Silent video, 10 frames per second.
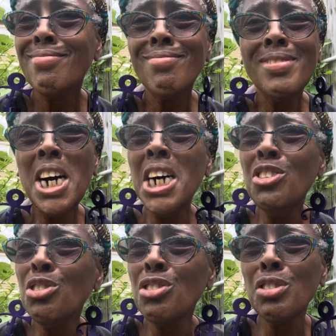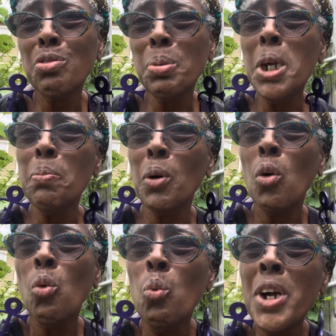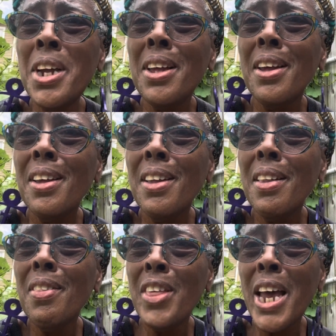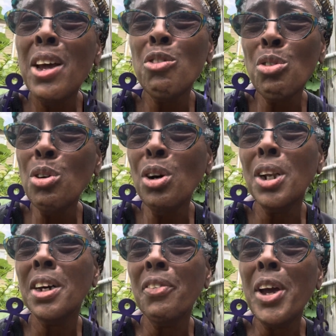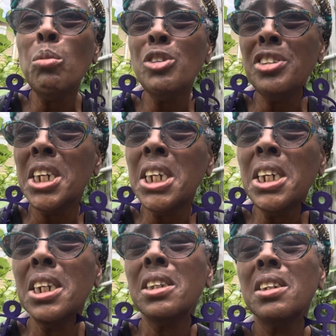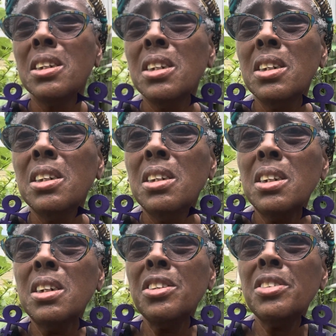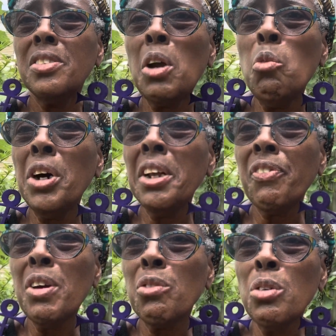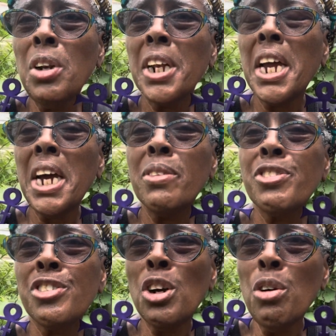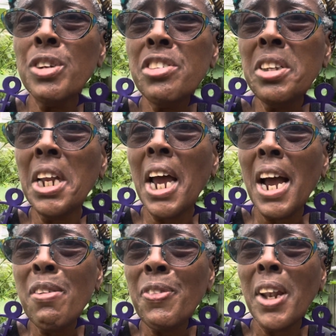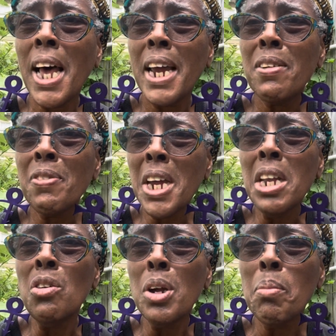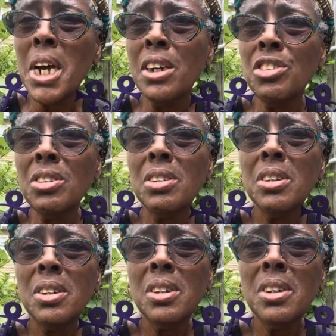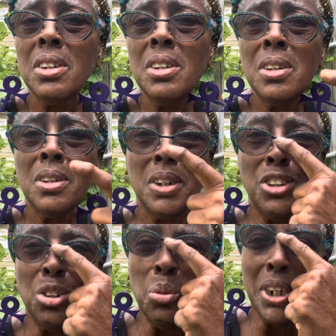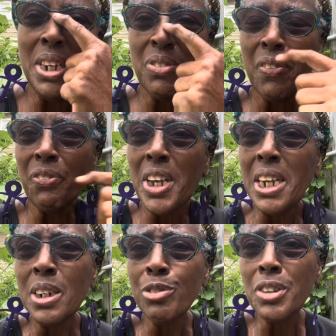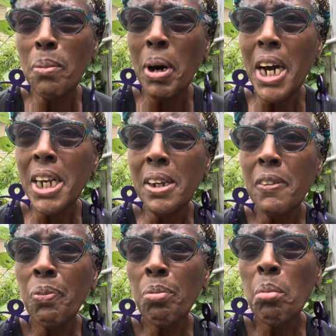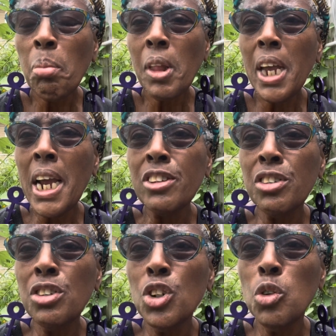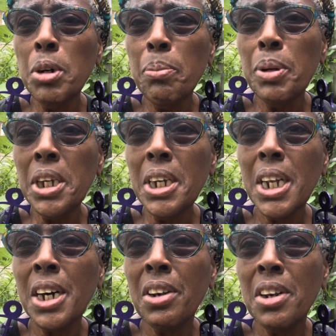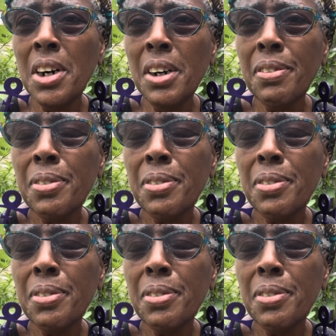hundreds of people with that ruler that was dead, because they wanted that ruler to have servants in the afterlife. Can you imagine that you wouldn't even think of somebody as a human being enough